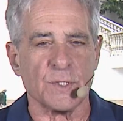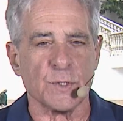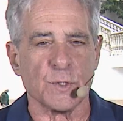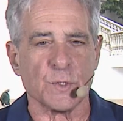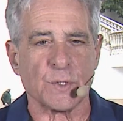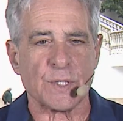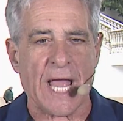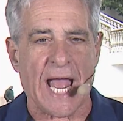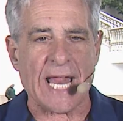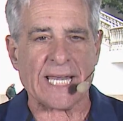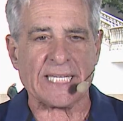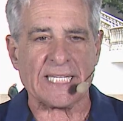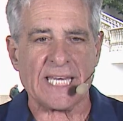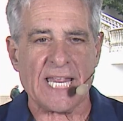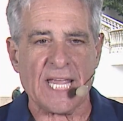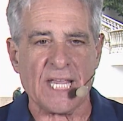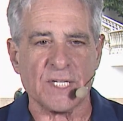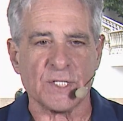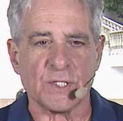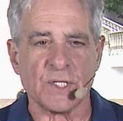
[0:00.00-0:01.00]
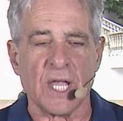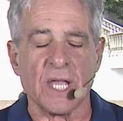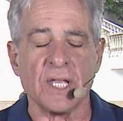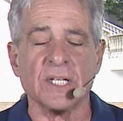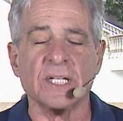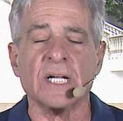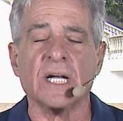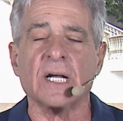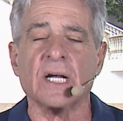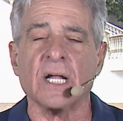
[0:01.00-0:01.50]
in Saturday's
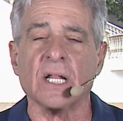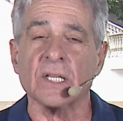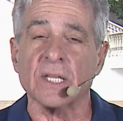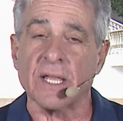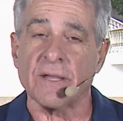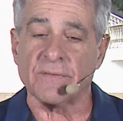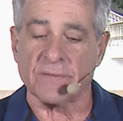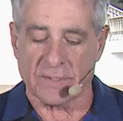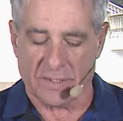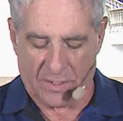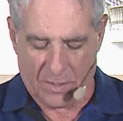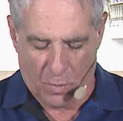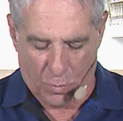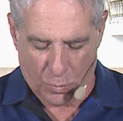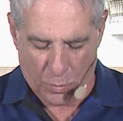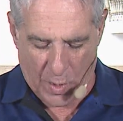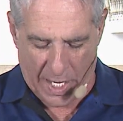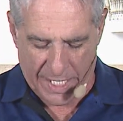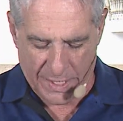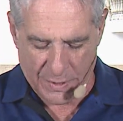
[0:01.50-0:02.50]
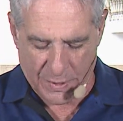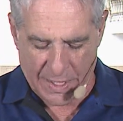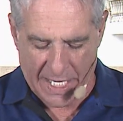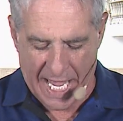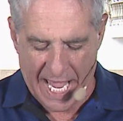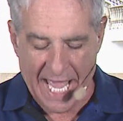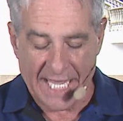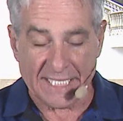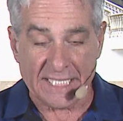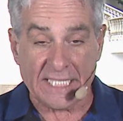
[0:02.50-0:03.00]
11th race,
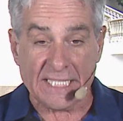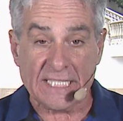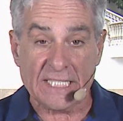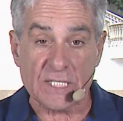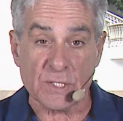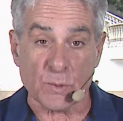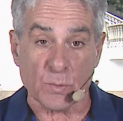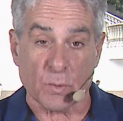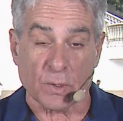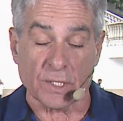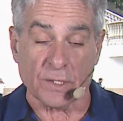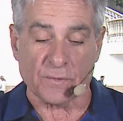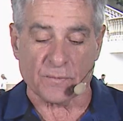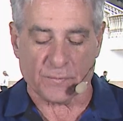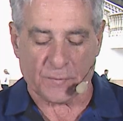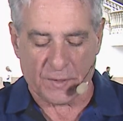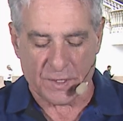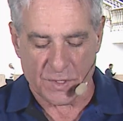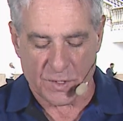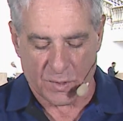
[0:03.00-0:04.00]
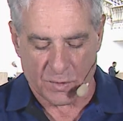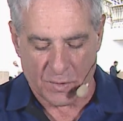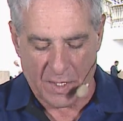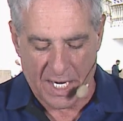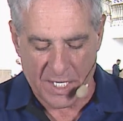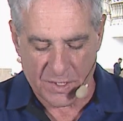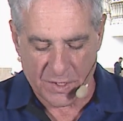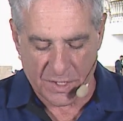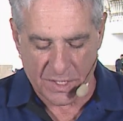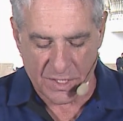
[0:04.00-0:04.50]
and it is one of the feature
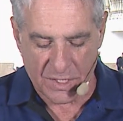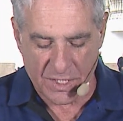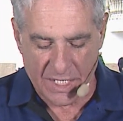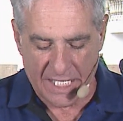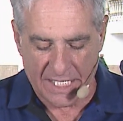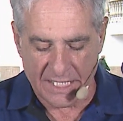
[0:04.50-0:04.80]
races.